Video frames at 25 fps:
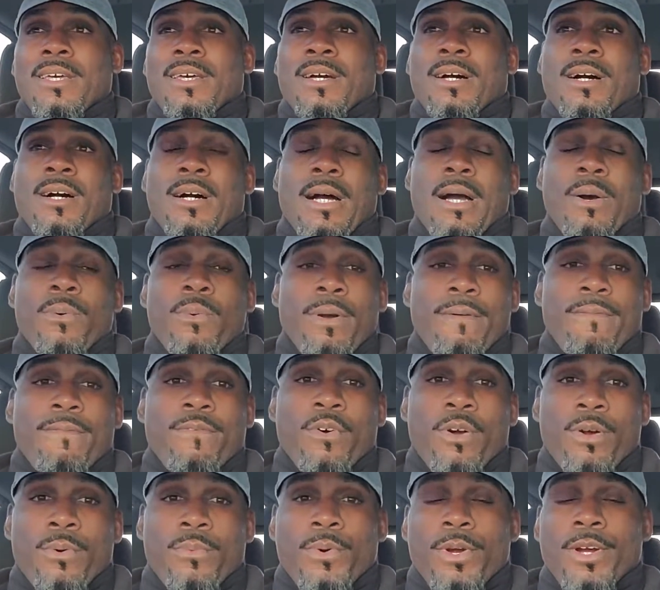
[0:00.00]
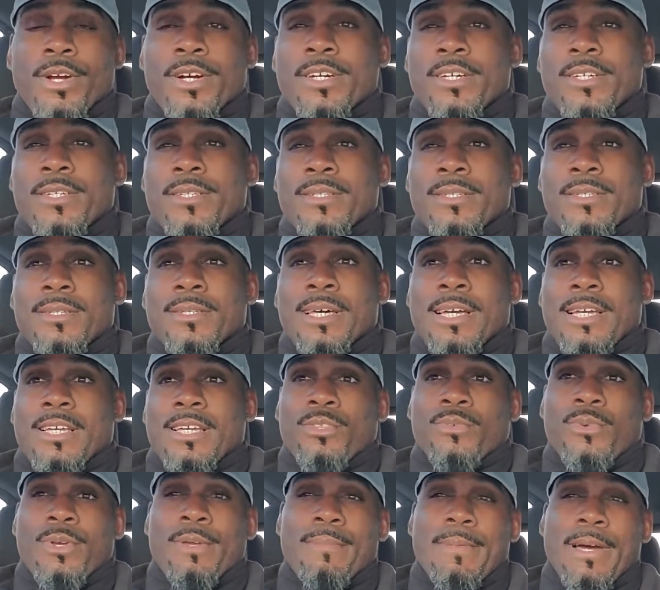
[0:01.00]
Uh, I went for a run, like a
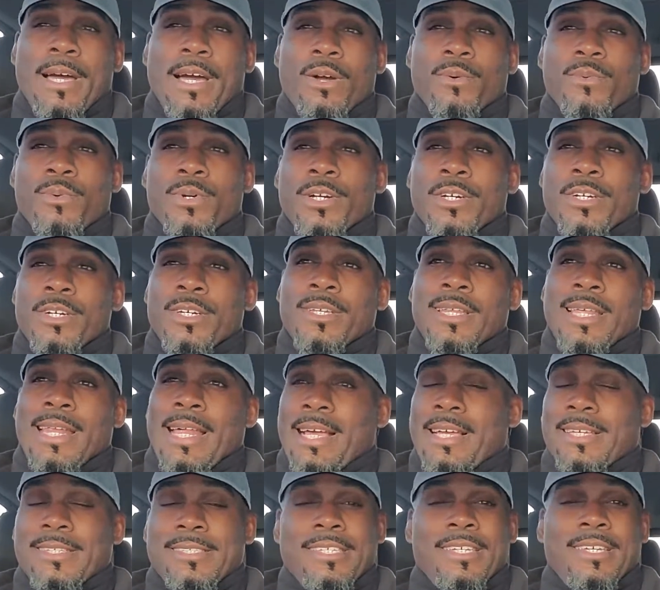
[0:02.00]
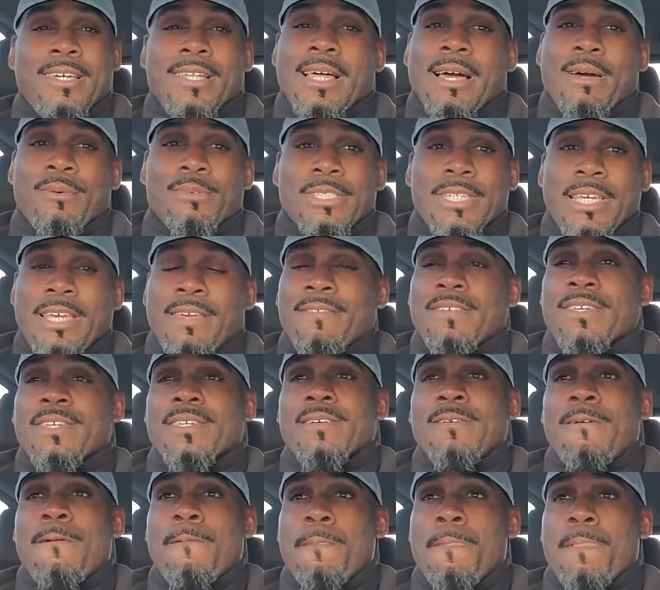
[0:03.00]
three mile run, and I could tell I was heavy.
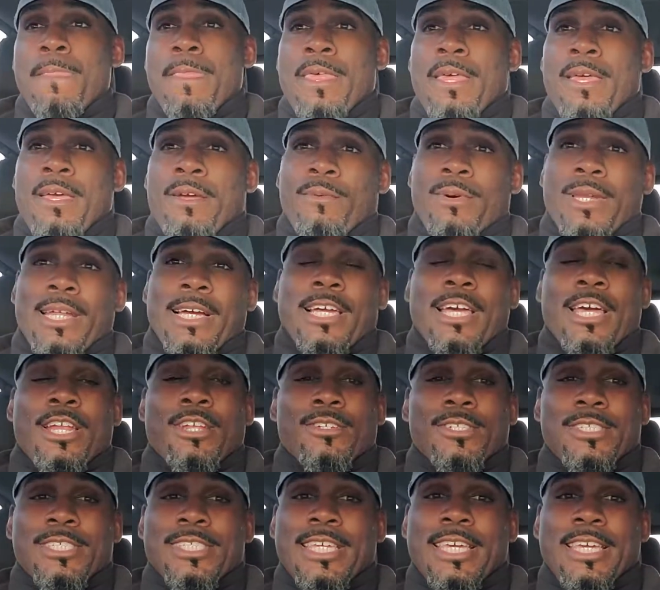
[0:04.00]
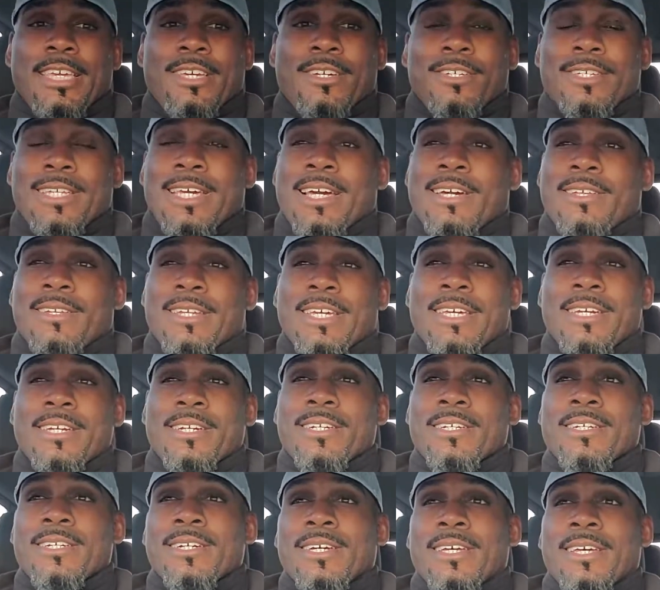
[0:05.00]
When I got on the scale down
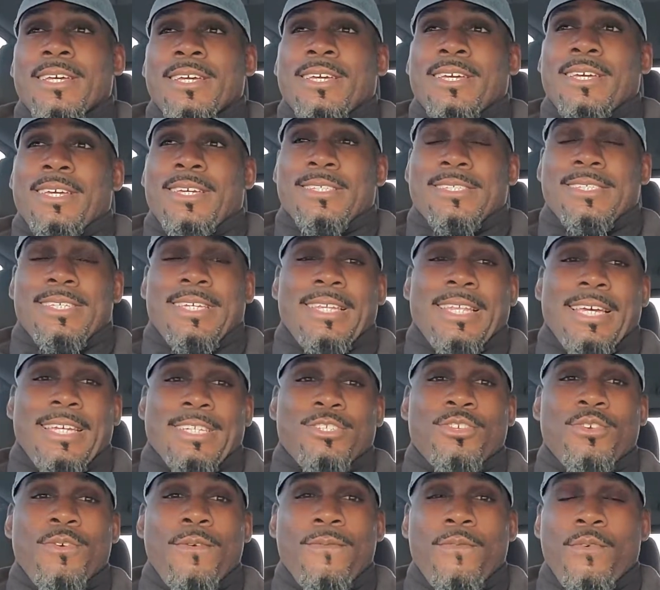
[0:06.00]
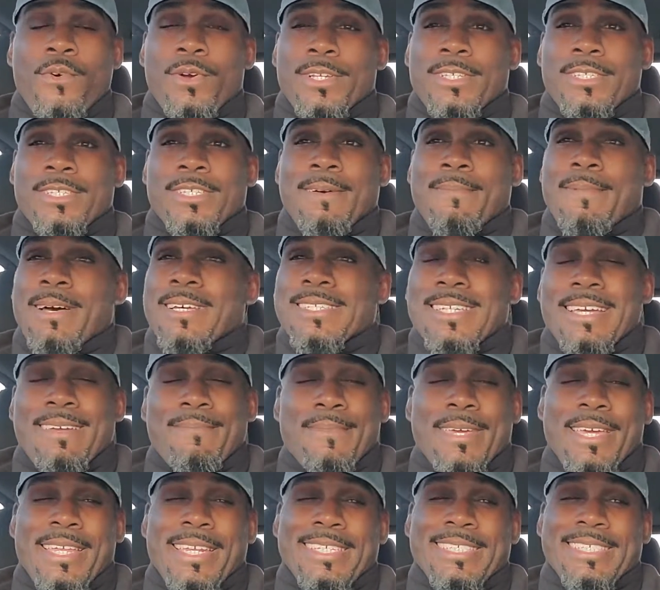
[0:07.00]
there, it said like 240 something. I was like,
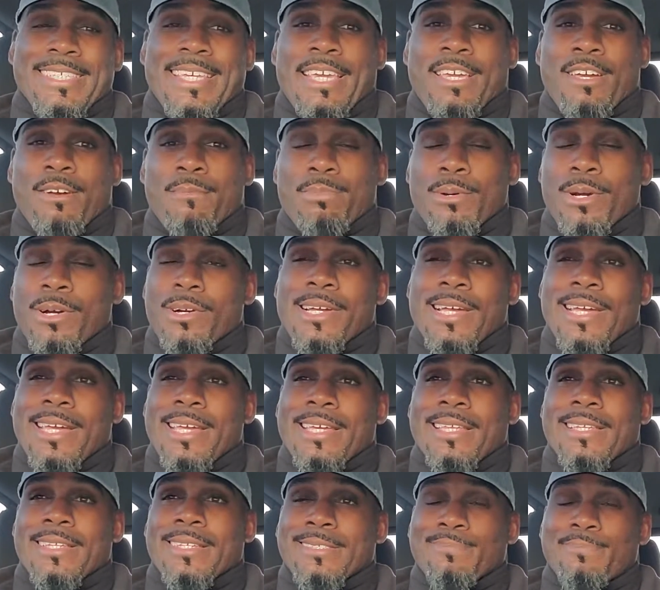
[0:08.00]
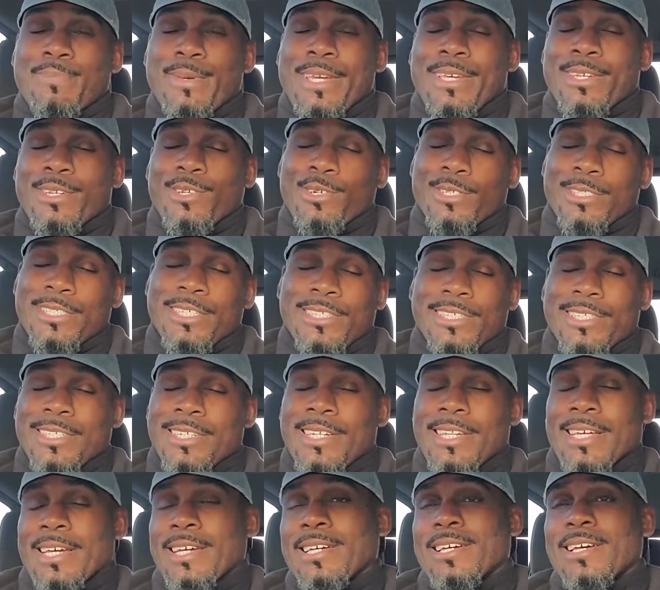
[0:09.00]
man, this scale broke. I ain't just paying no attention
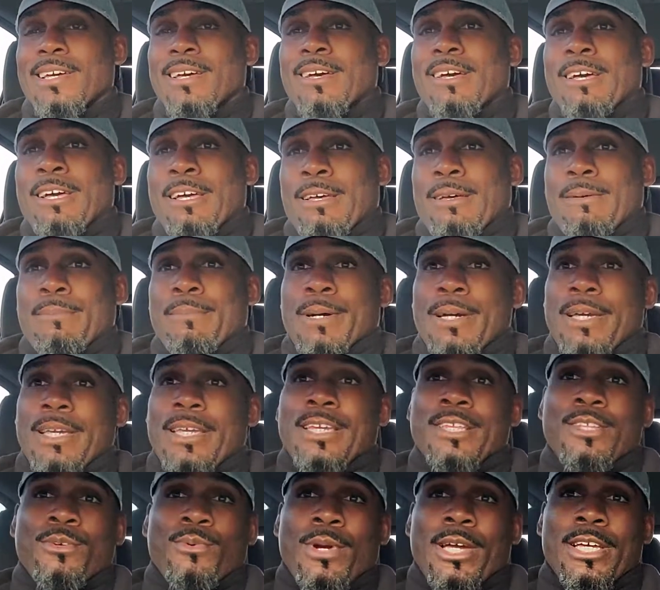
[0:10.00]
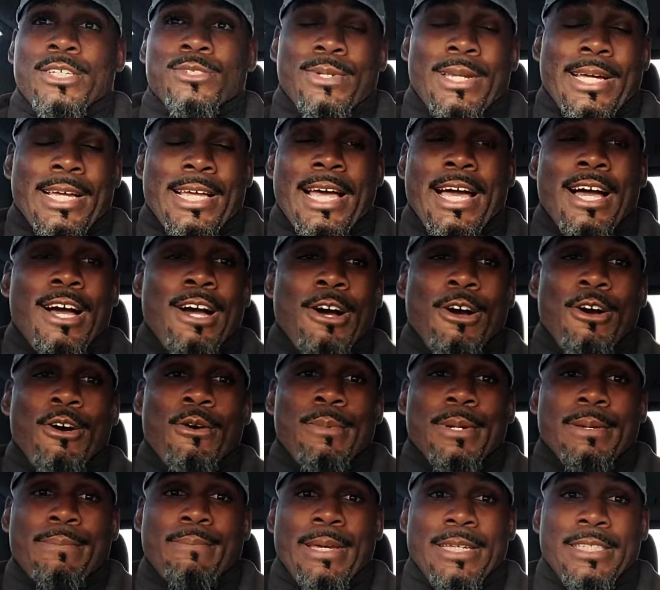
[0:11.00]
to that. But anyways, when I got
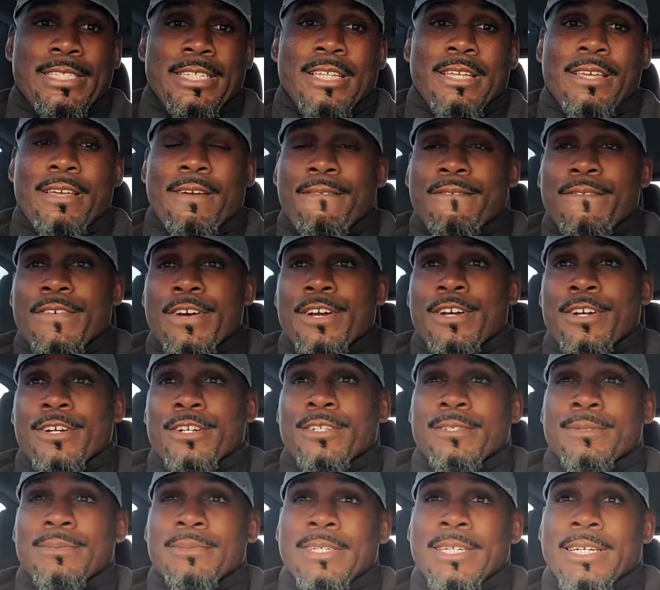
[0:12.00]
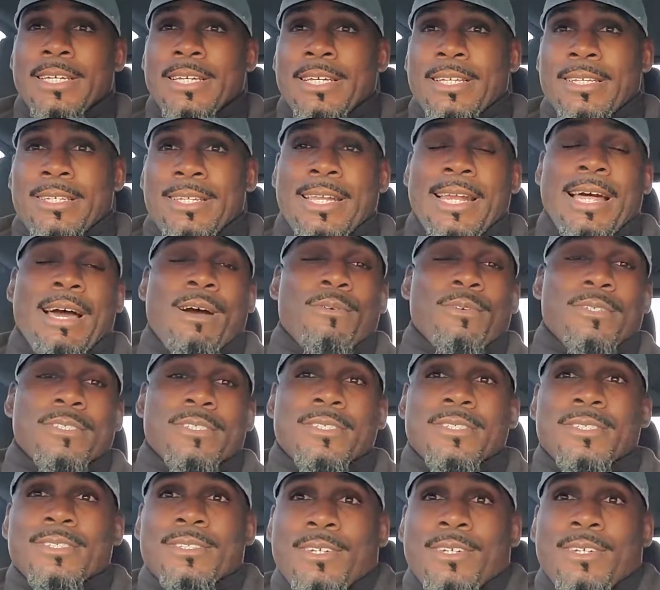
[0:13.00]
home, it basically confirmed that I was